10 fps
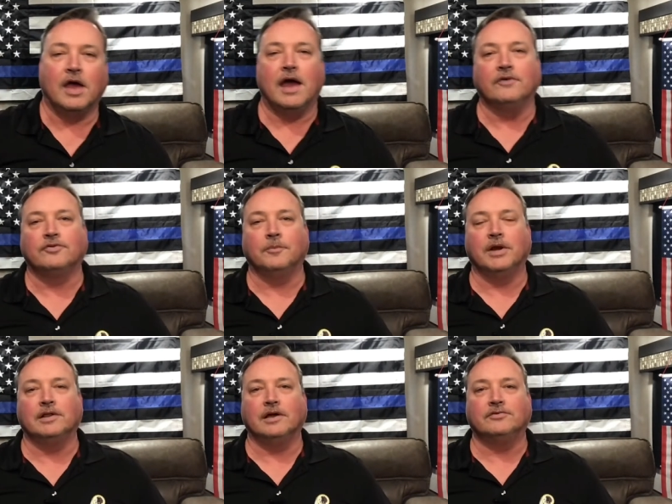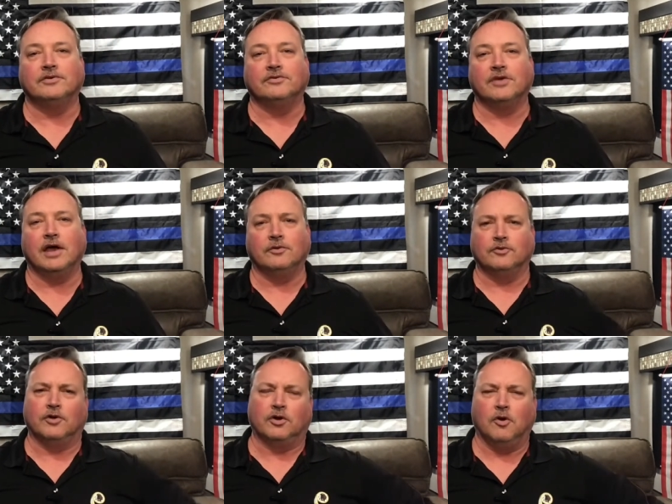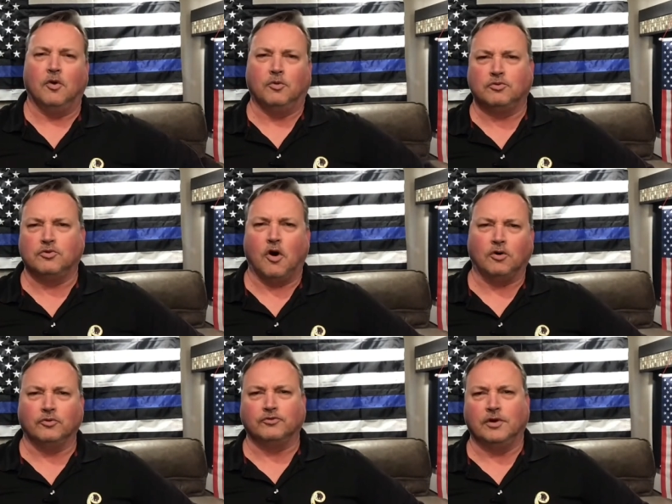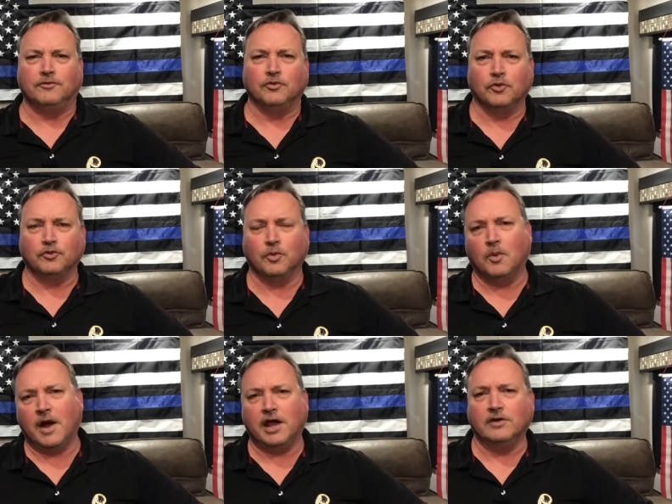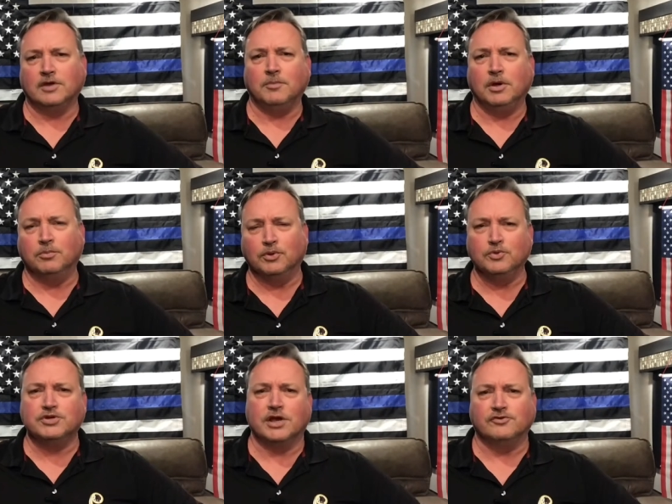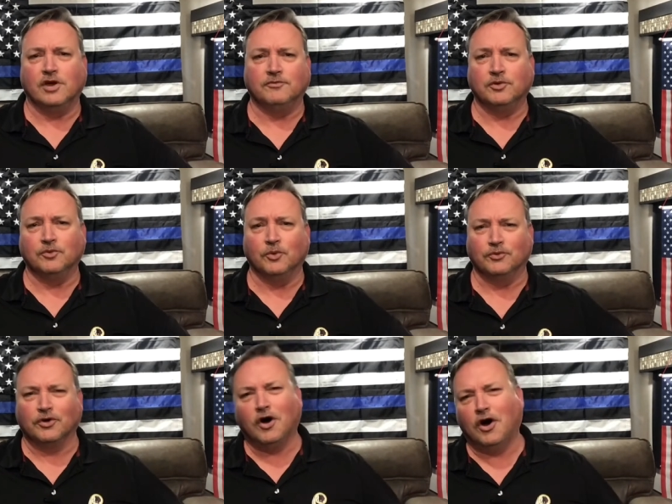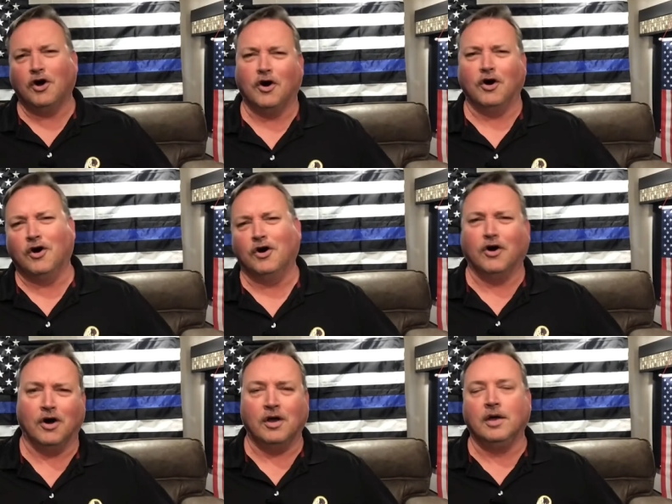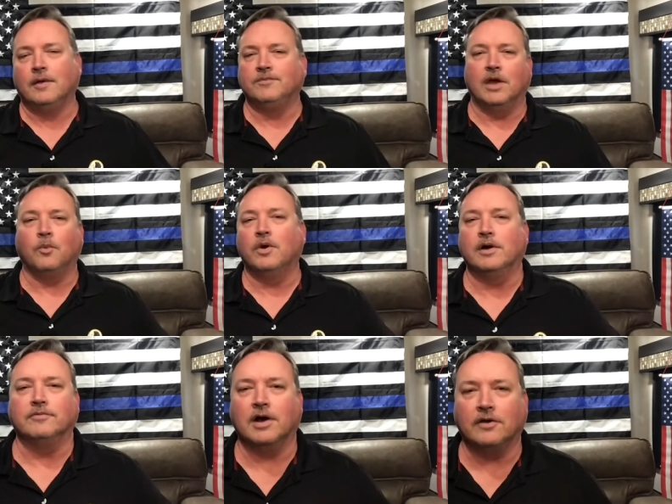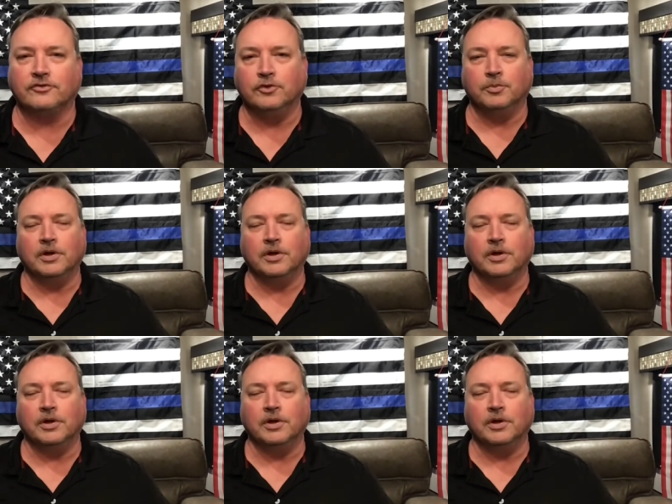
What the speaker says: As somebody likes to say, they're like, oh, cardinal safety rules? Well, why can't they be Blue Jay safety rules? Yeah, whatever. How stupid.